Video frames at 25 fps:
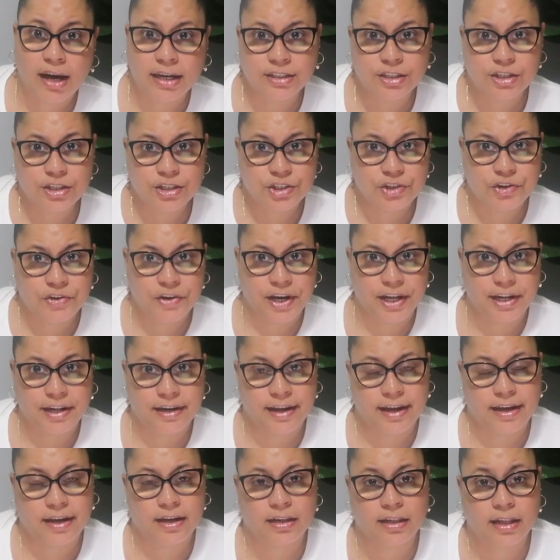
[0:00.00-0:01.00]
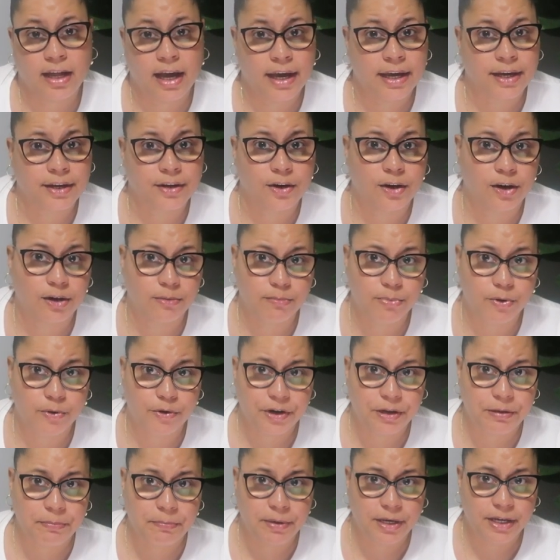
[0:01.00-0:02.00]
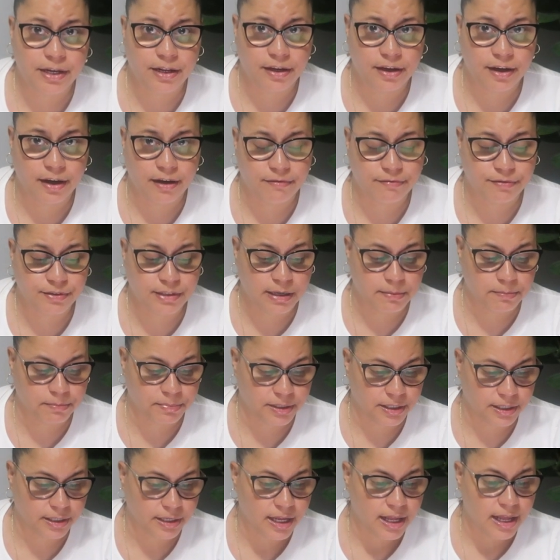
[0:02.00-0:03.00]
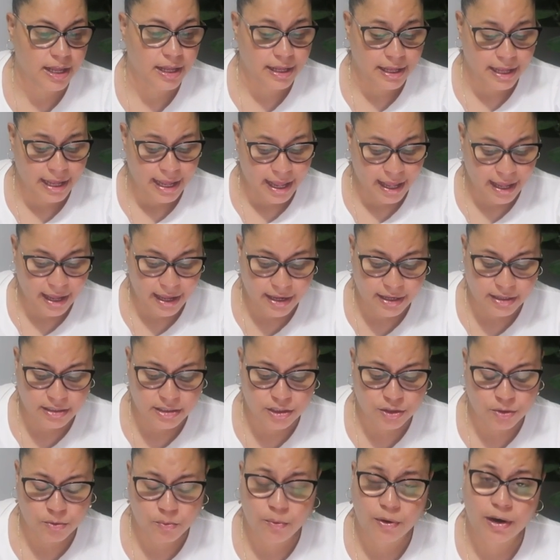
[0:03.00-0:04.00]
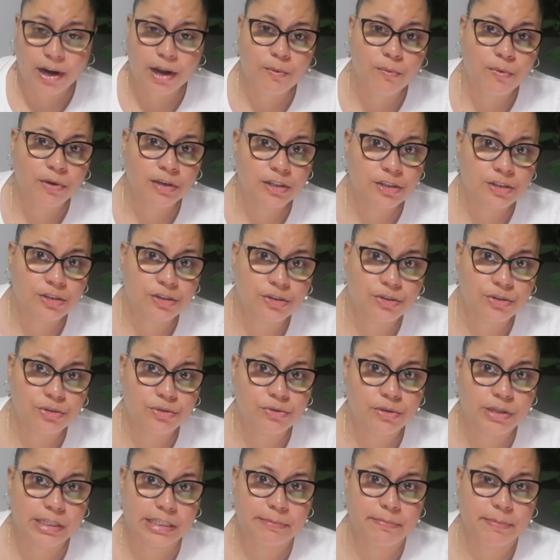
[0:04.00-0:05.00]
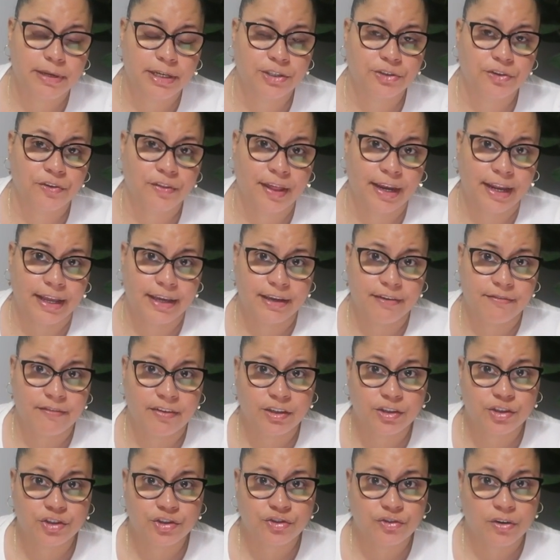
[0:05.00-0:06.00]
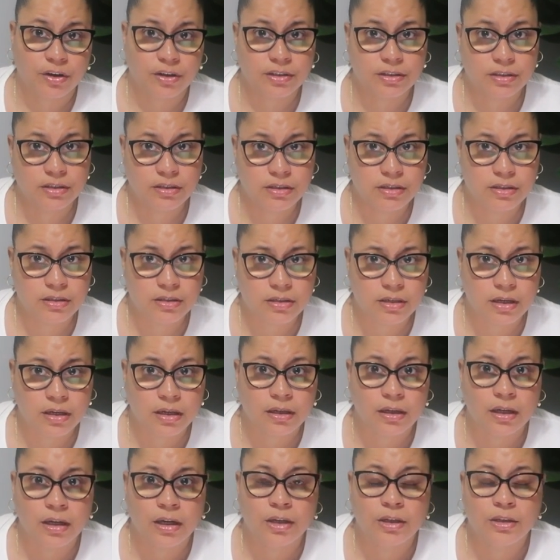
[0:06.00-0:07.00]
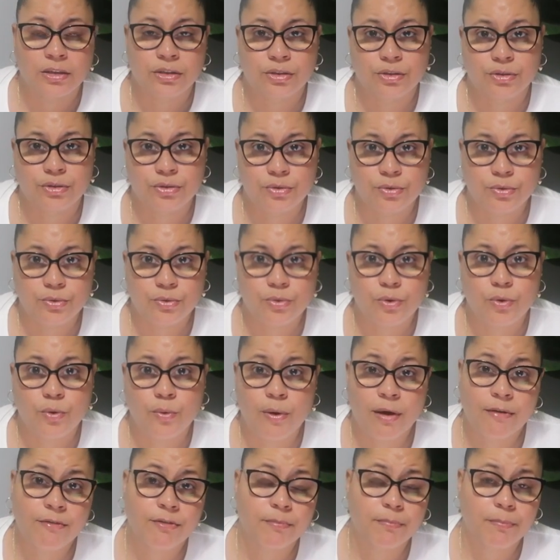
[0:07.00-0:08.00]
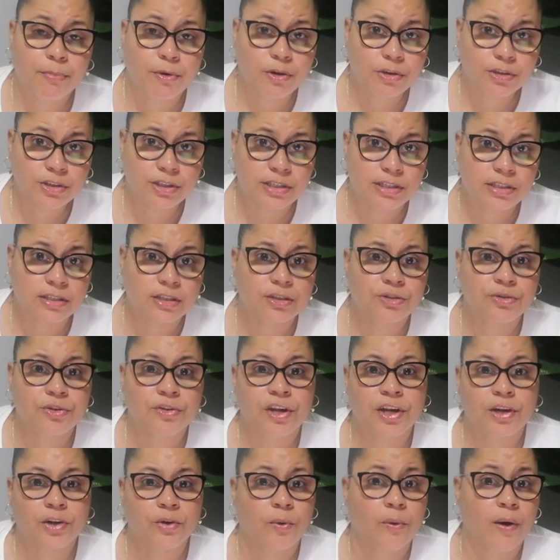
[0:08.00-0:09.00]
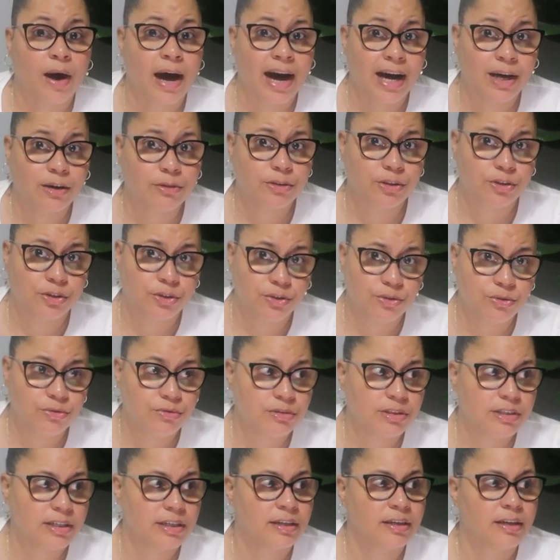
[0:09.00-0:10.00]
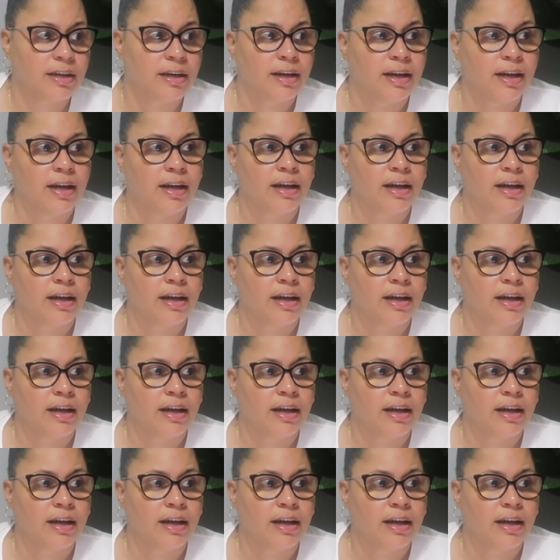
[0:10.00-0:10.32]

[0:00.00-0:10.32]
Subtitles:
I just created a client onboarding PDF template, and what I wanted to do is make sure that I give instructions to whoever purchases so they know how to use it,